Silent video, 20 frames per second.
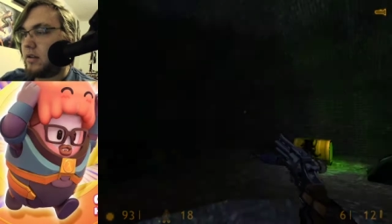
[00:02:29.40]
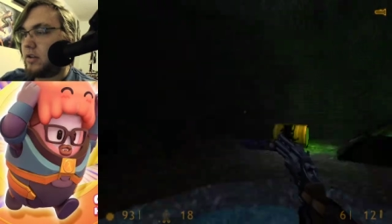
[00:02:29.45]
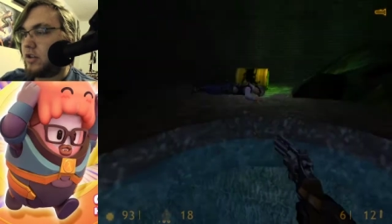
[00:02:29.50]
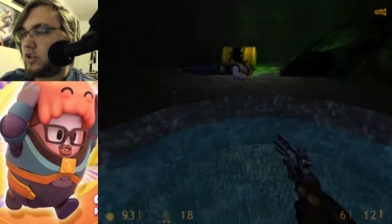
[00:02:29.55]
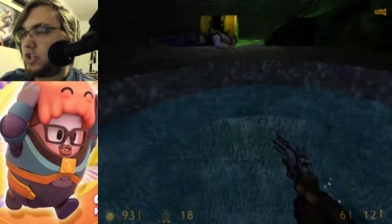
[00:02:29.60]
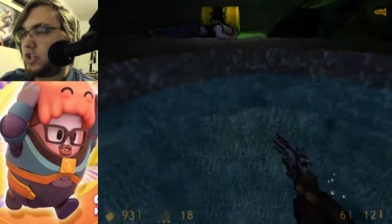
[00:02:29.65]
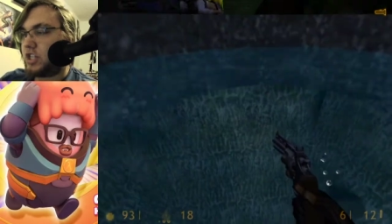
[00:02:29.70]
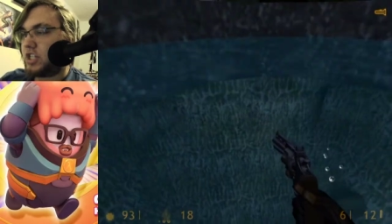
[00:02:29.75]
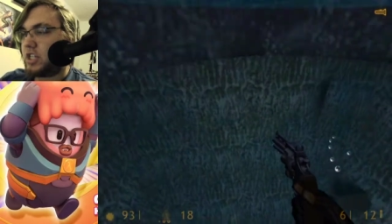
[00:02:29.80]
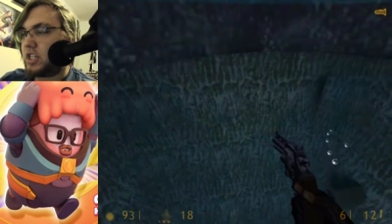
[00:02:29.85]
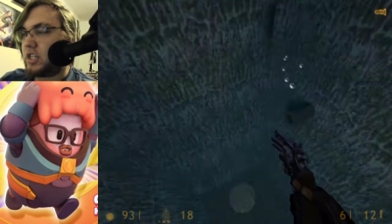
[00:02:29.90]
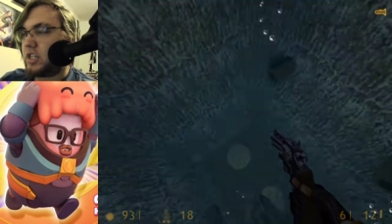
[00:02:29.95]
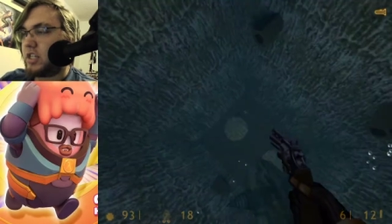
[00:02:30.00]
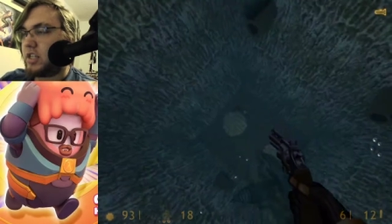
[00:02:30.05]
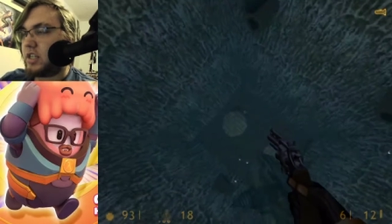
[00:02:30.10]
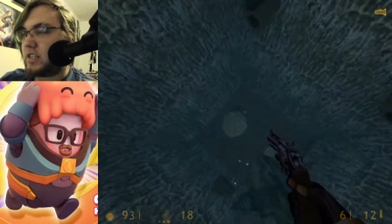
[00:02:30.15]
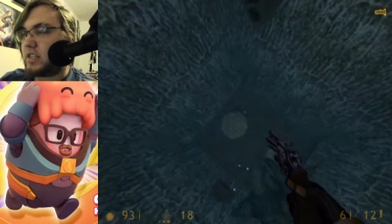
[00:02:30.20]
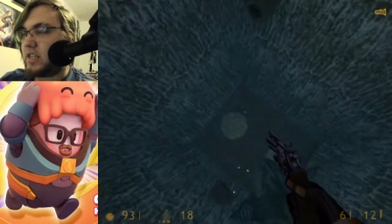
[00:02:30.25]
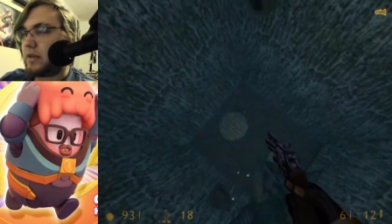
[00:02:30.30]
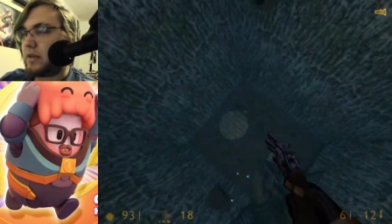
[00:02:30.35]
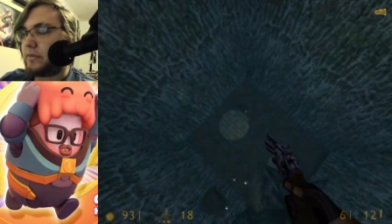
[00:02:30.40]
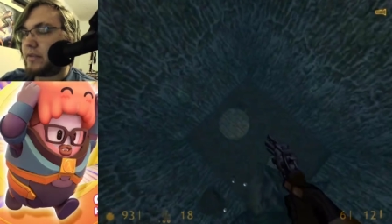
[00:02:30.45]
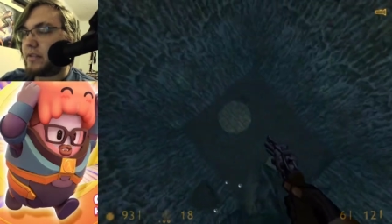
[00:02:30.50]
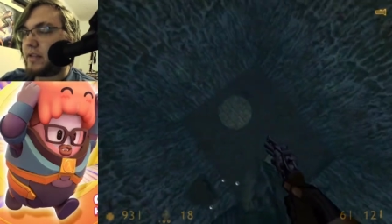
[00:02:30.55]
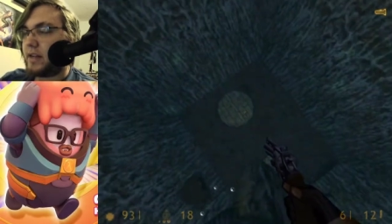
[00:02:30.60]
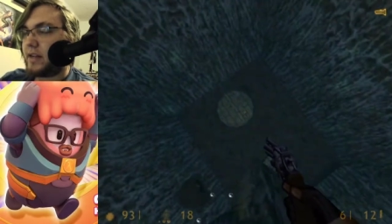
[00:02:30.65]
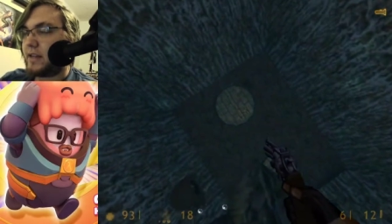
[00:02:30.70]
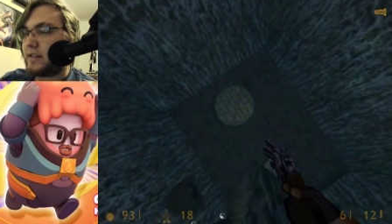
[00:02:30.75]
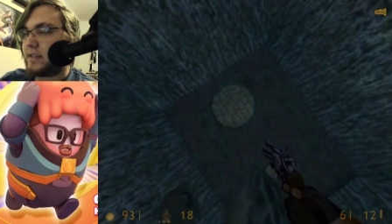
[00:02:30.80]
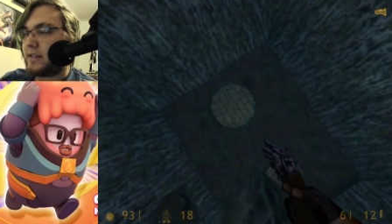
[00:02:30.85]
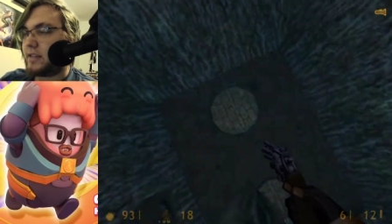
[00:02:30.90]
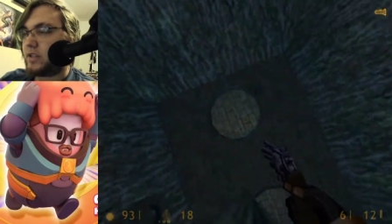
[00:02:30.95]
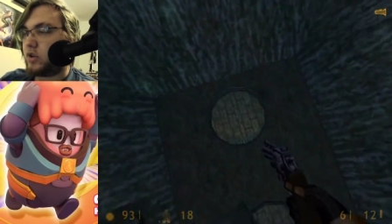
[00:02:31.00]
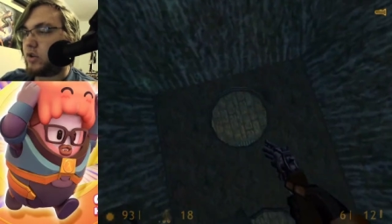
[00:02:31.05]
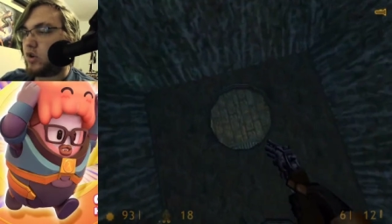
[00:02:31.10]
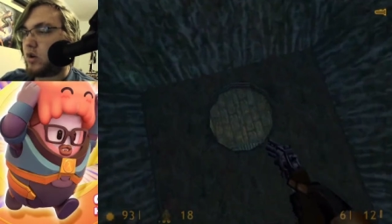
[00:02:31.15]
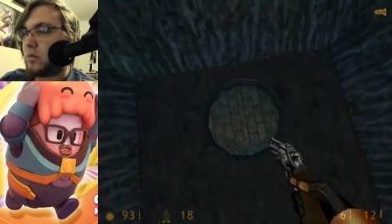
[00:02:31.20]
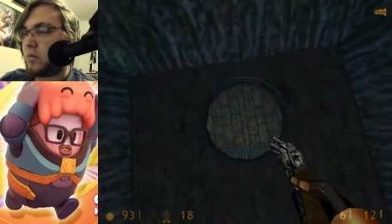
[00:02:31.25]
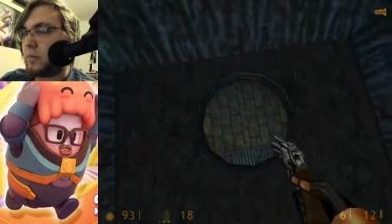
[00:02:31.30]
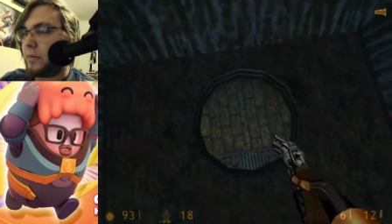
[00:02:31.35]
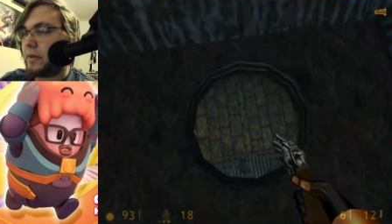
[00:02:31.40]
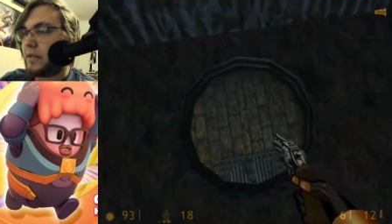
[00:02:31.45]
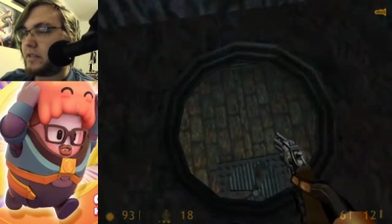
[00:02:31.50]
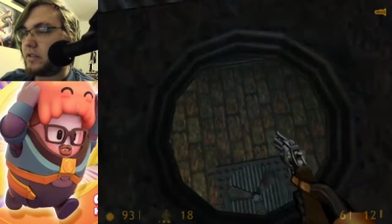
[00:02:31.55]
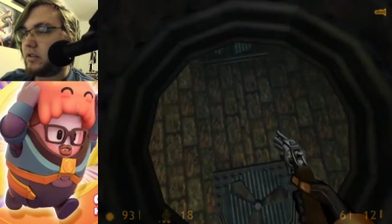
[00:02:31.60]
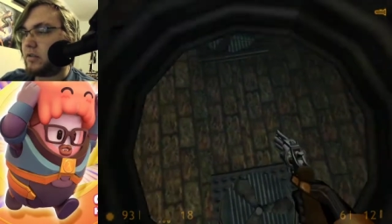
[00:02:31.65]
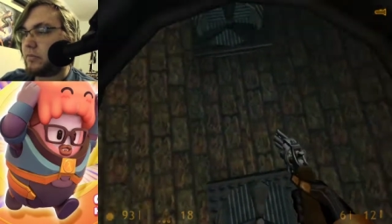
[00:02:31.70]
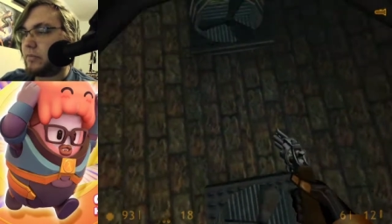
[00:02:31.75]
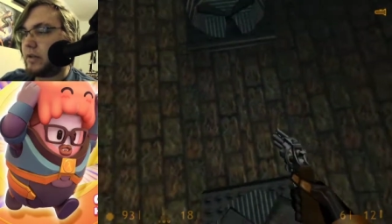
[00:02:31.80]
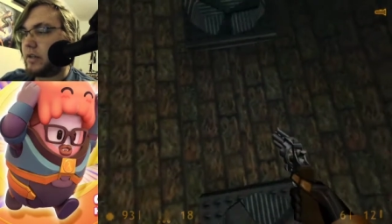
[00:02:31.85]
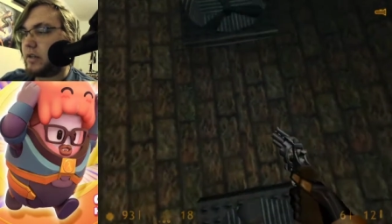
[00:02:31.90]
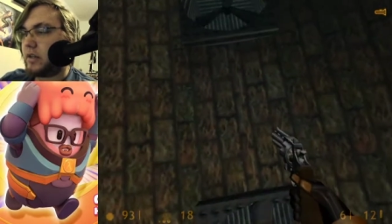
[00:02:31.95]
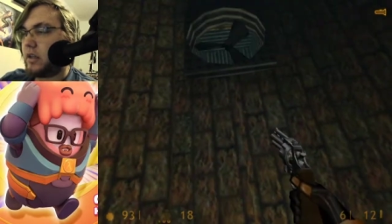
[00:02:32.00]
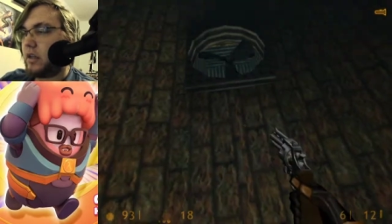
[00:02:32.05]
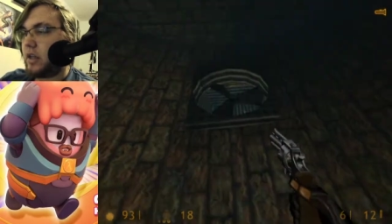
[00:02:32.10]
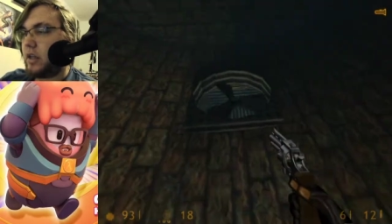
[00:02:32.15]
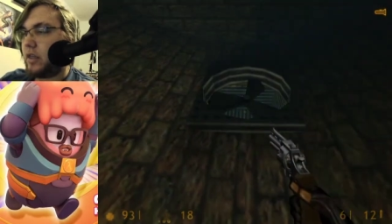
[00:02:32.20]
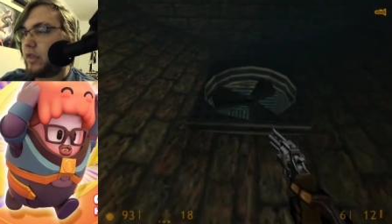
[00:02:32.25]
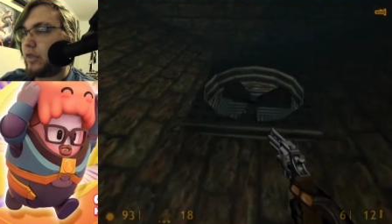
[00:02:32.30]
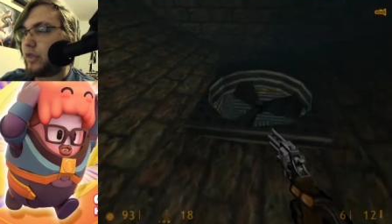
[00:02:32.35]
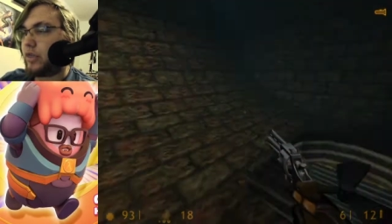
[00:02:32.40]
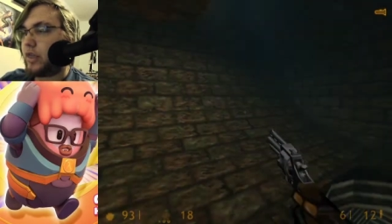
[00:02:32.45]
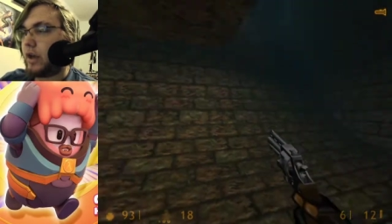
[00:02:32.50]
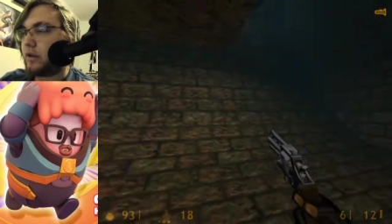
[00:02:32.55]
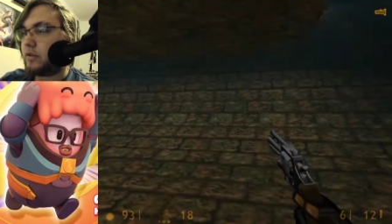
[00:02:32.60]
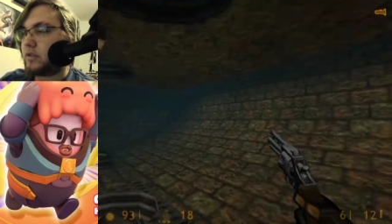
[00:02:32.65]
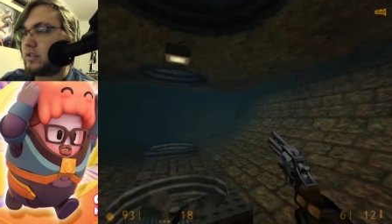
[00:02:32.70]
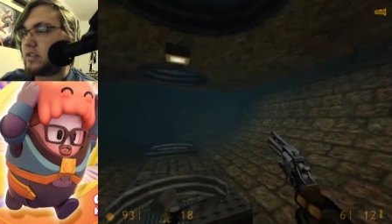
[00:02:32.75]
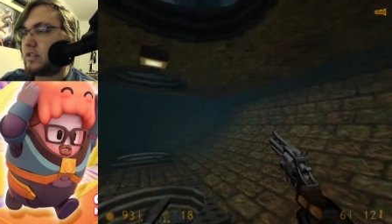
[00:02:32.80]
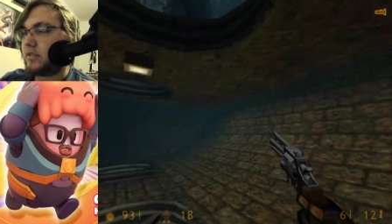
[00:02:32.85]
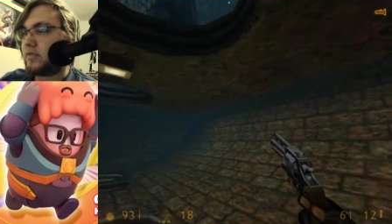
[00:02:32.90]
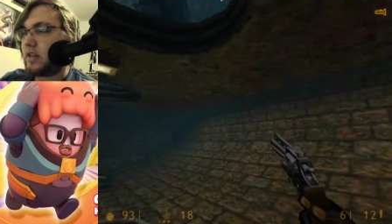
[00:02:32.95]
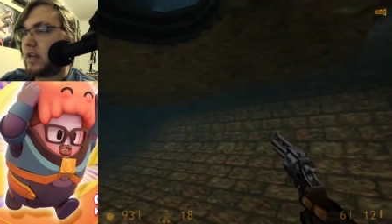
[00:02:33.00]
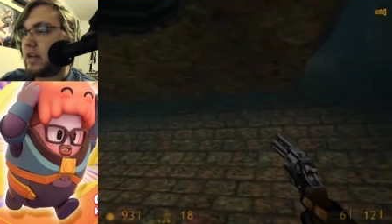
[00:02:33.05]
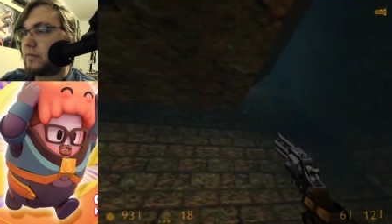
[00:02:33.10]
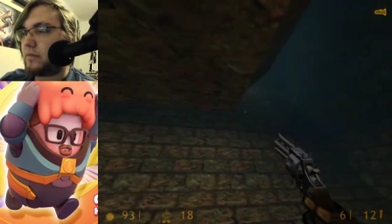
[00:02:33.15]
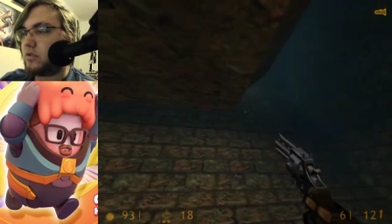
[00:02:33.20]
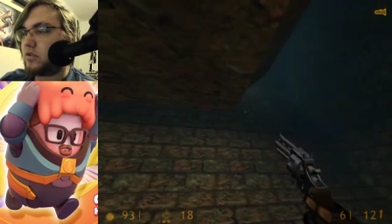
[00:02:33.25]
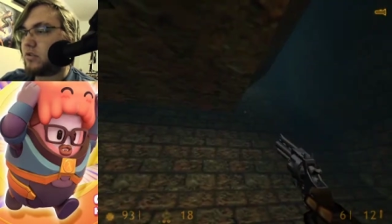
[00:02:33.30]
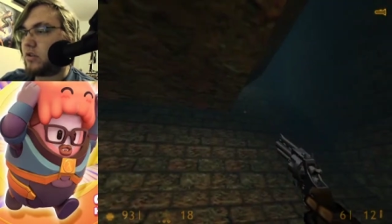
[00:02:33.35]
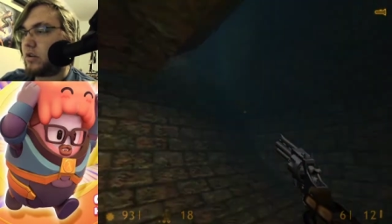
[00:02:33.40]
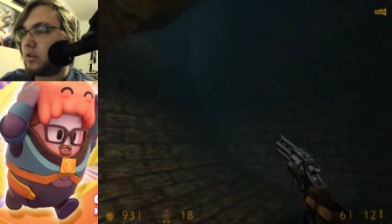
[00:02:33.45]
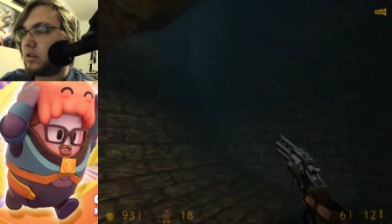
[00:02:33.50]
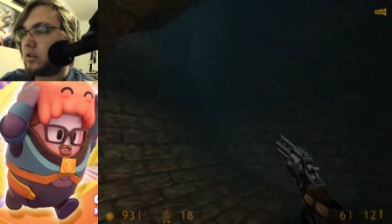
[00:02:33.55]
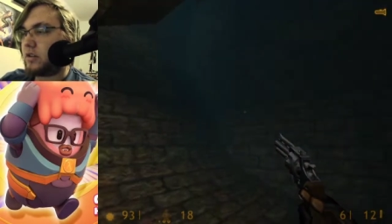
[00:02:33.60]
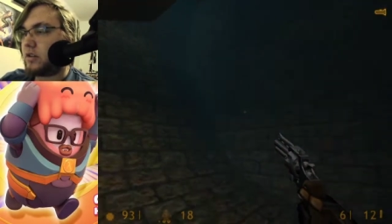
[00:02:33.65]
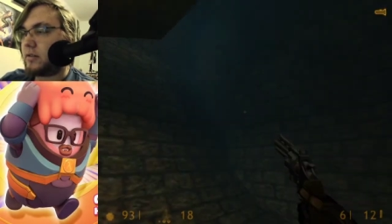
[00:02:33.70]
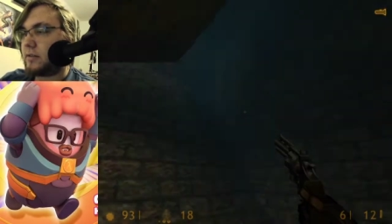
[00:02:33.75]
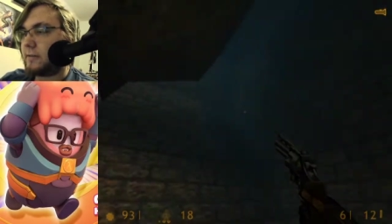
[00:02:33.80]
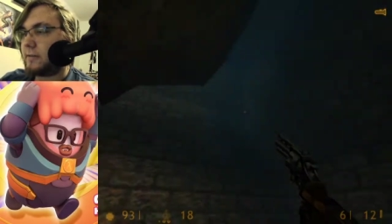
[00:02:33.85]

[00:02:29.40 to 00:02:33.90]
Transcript: just uh, the same size as your normal pistol, but thousands of times stronger.